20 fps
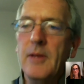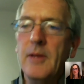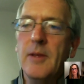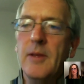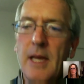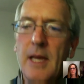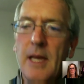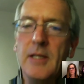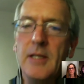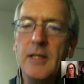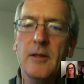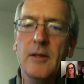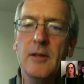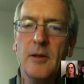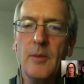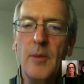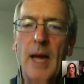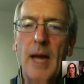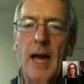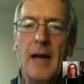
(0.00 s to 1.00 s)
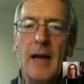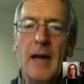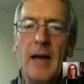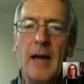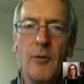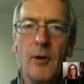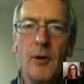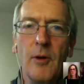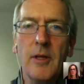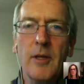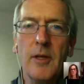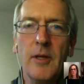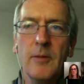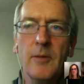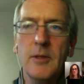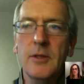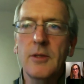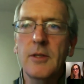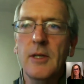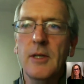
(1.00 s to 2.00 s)
they did a little back and forth, and it
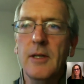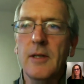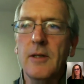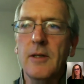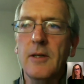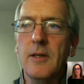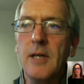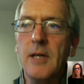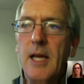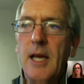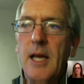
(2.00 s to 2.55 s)
was still,